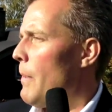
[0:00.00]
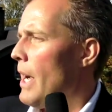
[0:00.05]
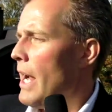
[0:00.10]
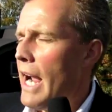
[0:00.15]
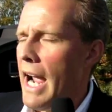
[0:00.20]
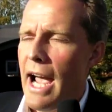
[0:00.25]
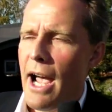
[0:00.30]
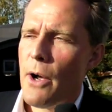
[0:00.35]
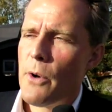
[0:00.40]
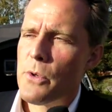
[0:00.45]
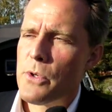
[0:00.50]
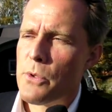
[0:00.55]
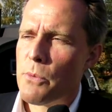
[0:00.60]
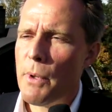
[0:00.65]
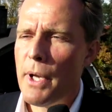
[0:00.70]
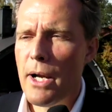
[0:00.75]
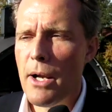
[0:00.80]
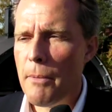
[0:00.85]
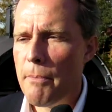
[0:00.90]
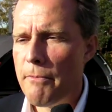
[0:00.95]
house
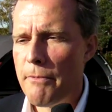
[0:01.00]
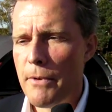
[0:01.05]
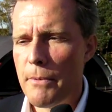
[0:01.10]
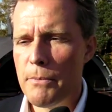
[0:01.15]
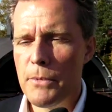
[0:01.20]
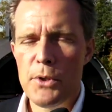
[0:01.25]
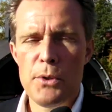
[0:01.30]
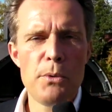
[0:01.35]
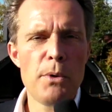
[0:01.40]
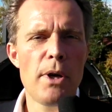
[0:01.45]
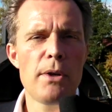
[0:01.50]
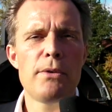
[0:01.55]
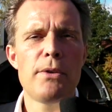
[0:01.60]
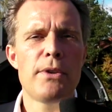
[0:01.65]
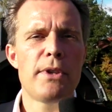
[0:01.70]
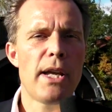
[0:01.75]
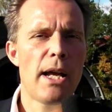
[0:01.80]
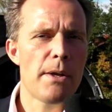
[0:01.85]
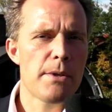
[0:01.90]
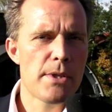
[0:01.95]
went up from
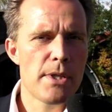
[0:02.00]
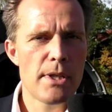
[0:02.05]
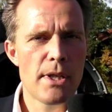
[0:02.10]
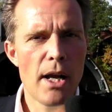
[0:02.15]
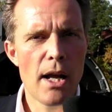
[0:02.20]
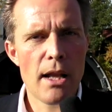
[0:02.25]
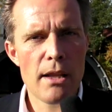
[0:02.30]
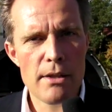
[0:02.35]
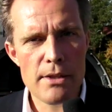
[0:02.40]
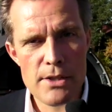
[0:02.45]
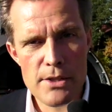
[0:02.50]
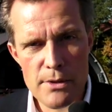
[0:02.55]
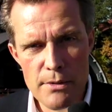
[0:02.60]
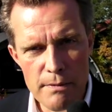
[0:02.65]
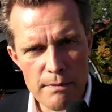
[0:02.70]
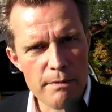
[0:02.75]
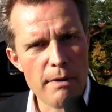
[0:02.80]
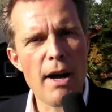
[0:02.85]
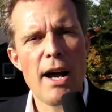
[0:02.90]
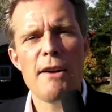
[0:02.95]
$200,000 to
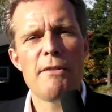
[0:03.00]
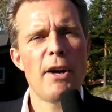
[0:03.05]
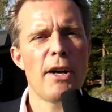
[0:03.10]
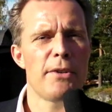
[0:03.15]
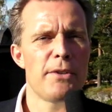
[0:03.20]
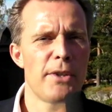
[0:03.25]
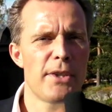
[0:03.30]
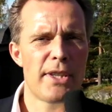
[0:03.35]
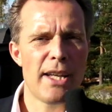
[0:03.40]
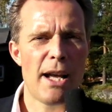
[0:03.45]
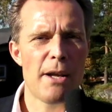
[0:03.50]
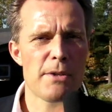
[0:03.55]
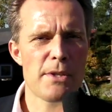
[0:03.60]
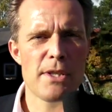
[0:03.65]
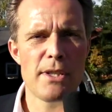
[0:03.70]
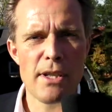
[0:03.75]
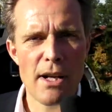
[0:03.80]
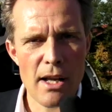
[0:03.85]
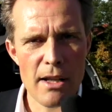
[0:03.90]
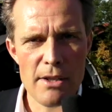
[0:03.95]

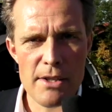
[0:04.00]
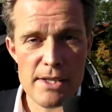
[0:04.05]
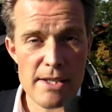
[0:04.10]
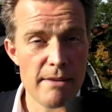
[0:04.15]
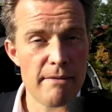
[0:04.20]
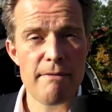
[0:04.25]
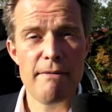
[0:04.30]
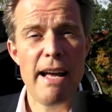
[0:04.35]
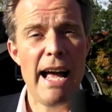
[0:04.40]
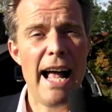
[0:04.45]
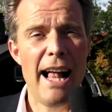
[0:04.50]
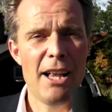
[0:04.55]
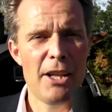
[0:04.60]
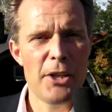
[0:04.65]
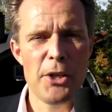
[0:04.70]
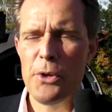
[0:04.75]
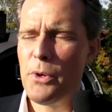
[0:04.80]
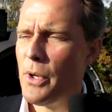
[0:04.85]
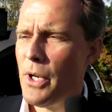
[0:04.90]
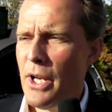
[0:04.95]
$500,000 in
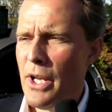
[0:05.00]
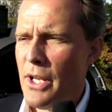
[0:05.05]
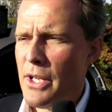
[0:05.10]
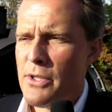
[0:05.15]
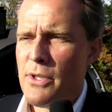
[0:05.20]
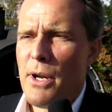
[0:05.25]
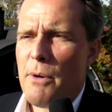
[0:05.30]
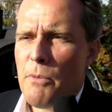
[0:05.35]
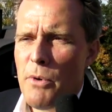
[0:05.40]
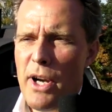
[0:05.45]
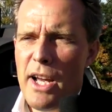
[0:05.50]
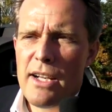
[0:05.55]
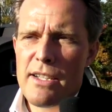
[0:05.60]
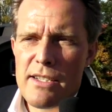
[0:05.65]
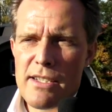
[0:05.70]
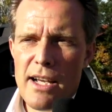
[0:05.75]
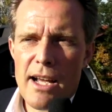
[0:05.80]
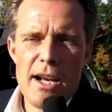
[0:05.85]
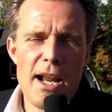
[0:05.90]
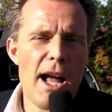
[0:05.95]
value, so I'm
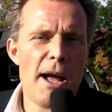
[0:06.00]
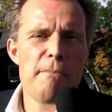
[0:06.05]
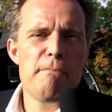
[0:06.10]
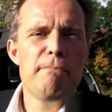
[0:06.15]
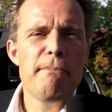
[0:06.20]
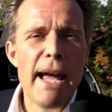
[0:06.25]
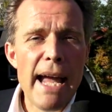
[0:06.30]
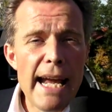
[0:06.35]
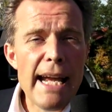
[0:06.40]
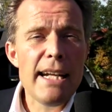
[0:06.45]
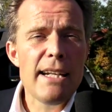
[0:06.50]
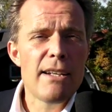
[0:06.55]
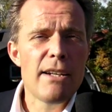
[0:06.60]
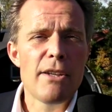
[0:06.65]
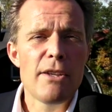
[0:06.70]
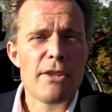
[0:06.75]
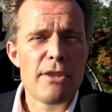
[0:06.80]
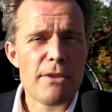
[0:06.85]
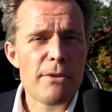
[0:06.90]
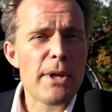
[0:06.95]
rich. I made
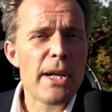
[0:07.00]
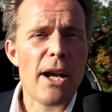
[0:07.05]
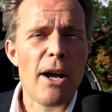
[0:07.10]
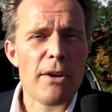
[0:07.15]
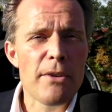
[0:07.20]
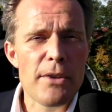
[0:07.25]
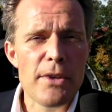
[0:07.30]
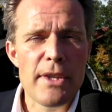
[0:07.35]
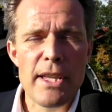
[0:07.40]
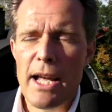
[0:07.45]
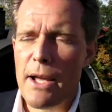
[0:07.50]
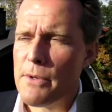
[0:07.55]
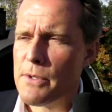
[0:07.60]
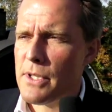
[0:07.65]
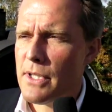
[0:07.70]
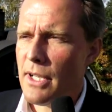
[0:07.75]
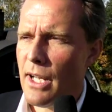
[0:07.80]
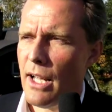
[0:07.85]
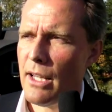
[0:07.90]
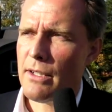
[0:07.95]

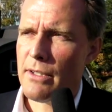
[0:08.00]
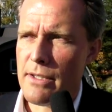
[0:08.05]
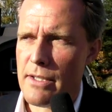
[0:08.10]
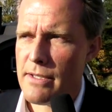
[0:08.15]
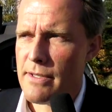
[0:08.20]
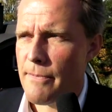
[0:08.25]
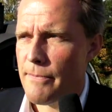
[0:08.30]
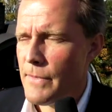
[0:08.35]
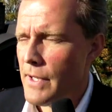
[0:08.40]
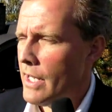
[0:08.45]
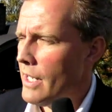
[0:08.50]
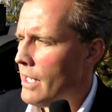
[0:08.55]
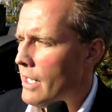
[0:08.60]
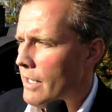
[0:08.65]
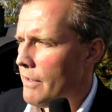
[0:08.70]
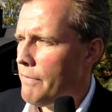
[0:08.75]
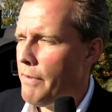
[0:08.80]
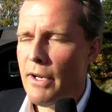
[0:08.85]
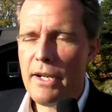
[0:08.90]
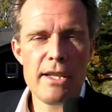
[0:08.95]
$300,000.
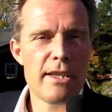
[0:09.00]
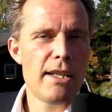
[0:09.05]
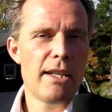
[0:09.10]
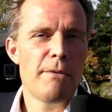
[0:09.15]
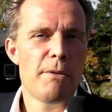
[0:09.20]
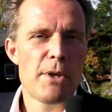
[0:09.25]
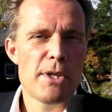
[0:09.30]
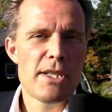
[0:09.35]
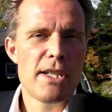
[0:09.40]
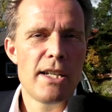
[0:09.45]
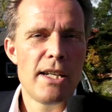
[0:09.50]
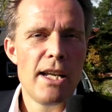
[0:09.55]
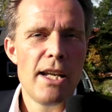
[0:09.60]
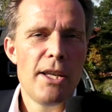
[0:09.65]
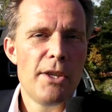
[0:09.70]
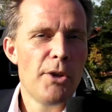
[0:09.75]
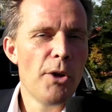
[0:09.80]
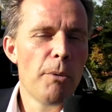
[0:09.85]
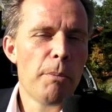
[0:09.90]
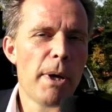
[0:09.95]
The funny thing was that
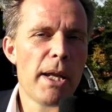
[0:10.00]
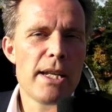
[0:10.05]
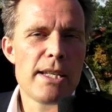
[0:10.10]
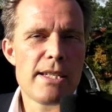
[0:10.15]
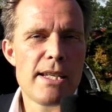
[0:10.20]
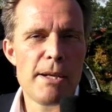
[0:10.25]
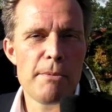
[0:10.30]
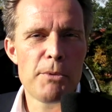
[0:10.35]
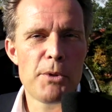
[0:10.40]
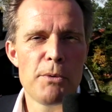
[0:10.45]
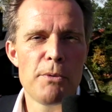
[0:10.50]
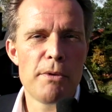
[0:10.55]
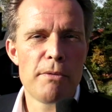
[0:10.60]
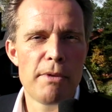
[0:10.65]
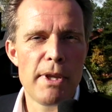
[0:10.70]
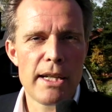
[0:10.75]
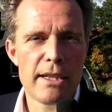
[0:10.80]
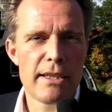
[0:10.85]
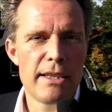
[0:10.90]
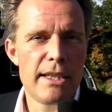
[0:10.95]
nobody seemed to
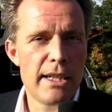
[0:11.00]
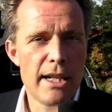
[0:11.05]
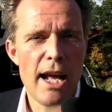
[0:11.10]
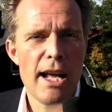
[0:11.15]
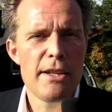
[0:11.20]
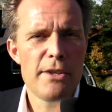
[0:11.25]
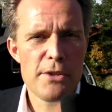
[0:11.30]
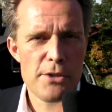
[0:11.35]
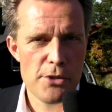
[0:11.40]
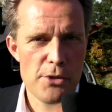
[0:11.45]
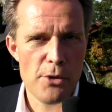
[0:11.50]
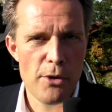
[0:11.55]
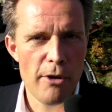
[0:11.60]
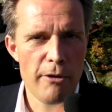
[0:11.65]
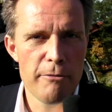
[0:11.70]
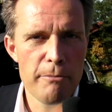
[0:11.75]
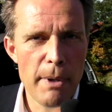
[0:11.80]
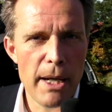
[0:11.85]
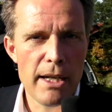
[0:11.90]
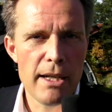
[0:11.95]
reflect, did I
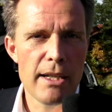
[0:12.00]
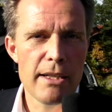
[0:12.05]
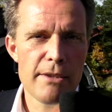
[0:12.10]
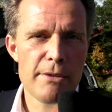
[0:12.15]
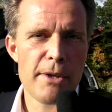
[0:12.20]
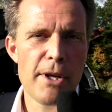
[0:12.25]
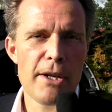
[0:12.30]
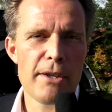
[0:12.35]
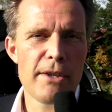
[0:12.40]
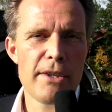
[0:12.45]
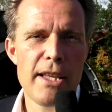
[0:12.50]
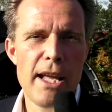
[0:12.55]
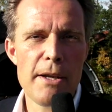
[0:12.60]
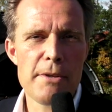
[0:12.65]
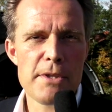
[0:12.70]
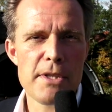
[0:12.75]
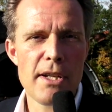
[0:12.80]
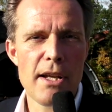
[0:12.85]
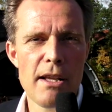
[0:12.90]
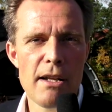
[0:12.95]
deserve making
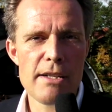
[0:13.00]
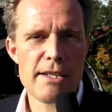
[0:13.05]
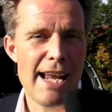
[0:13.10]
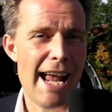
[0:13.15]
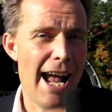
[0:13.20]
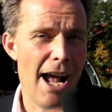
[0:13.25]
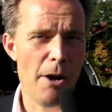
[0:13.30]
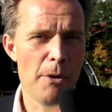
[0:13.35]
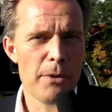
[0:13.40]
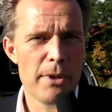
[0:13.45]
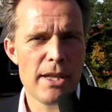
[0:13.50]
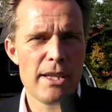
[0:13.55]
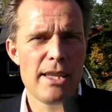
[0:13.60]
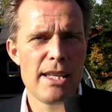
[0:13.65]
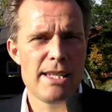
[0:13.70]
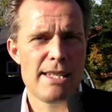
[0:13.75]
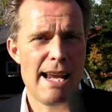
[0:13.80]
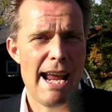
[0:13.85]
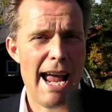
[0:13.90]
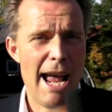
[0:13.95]
$300,000? How did
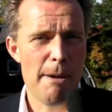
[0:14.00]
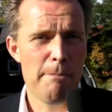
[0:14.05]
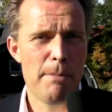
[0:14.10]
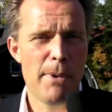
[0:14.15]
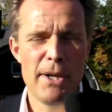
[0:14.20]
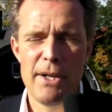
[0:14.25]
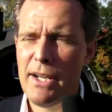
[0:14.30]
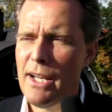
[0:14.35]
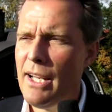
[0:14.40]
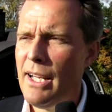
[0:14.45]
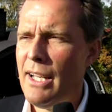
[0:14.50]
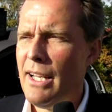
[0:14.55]
this happen?